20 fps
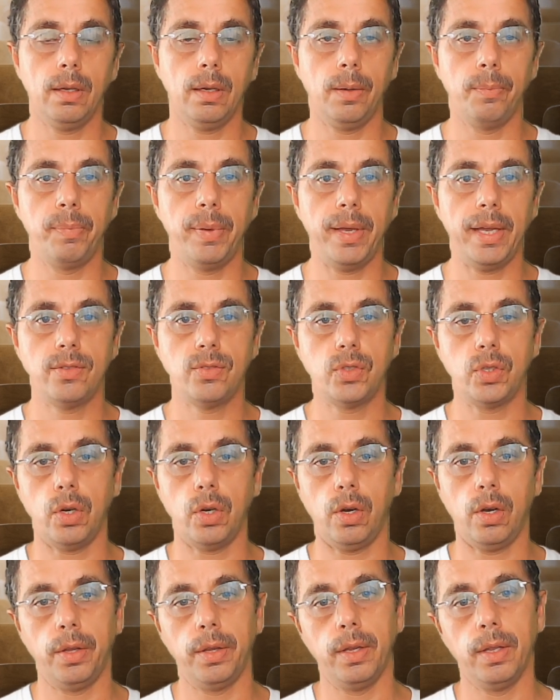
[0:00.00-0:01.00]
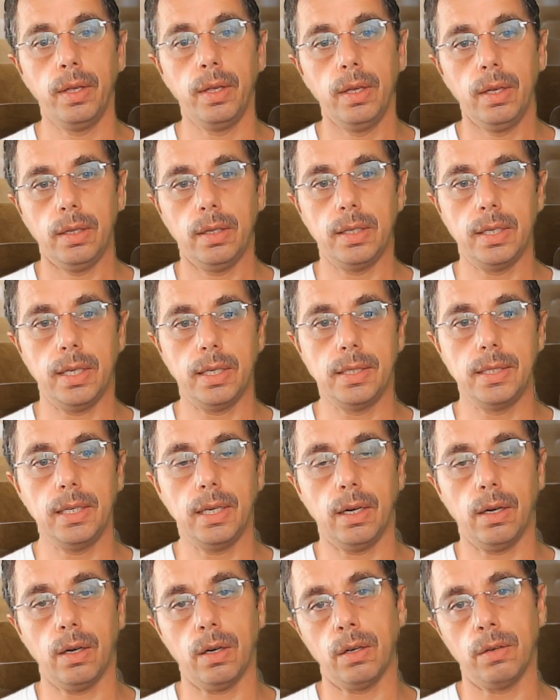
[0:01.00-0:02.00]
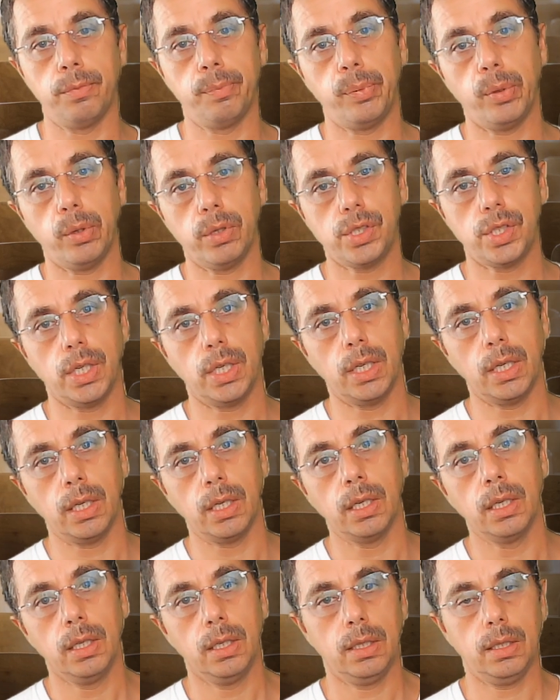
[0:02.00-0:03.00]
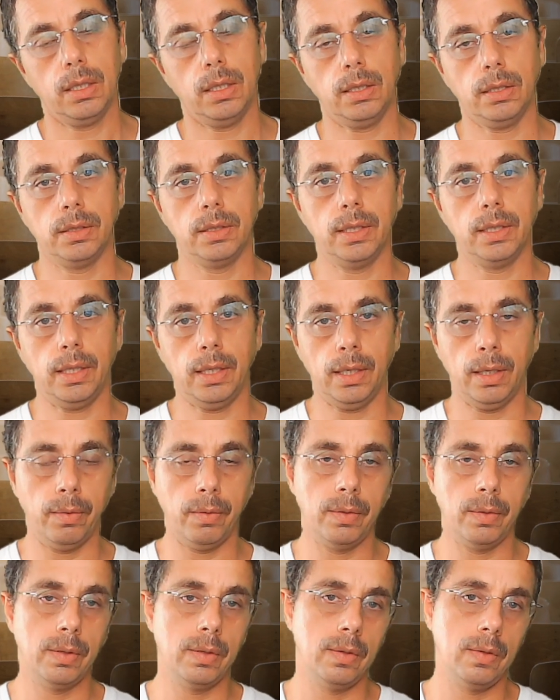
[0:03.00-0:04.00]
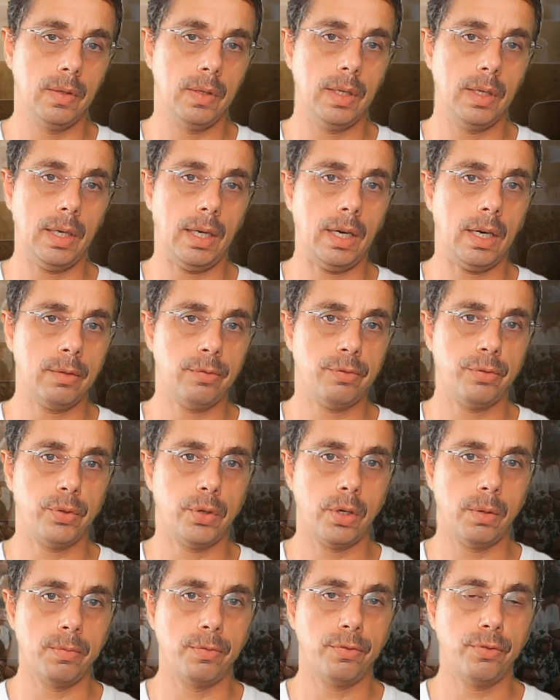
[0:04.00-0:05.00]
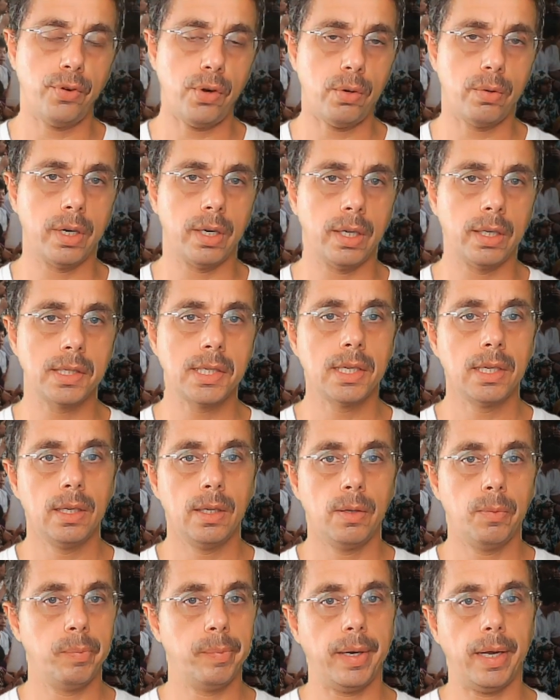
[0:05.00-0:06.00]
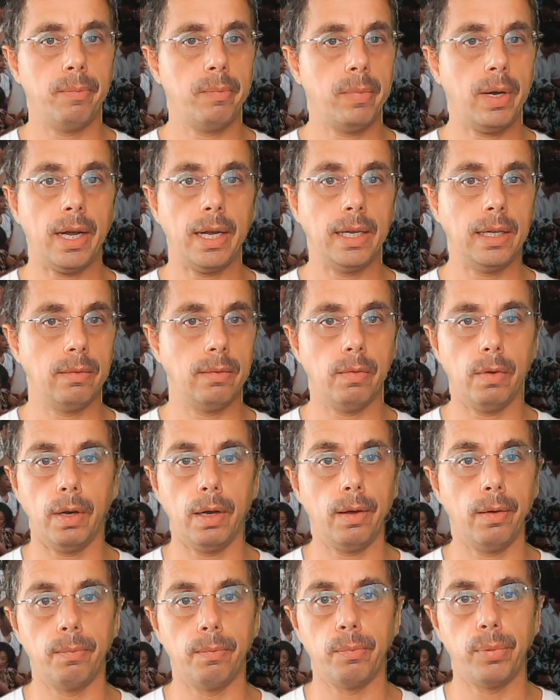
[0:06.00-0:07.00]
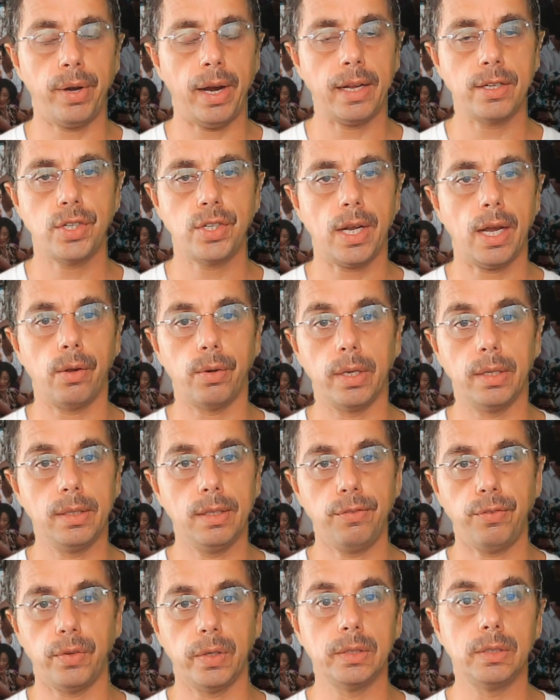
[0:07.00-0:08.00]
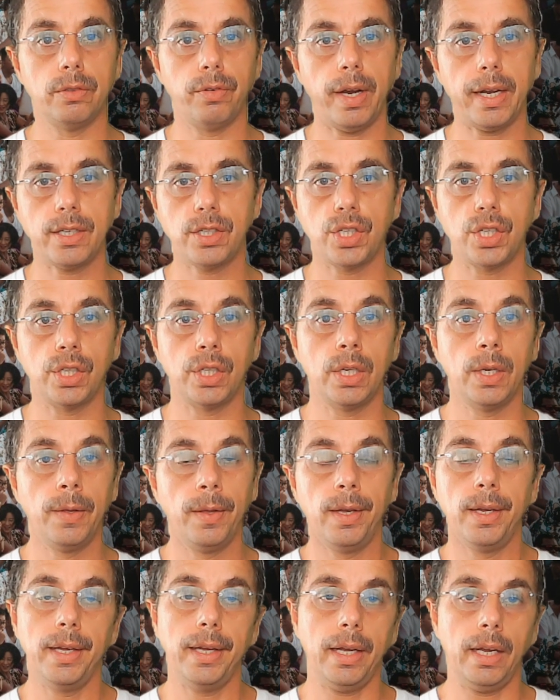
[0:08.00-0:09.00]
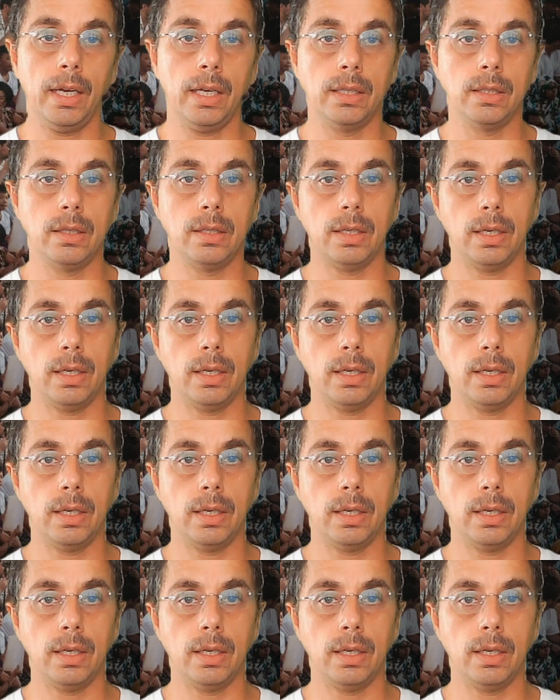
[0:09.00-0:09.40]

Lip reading: based on the idea of pushing the art form forward, but might branch out in different direction and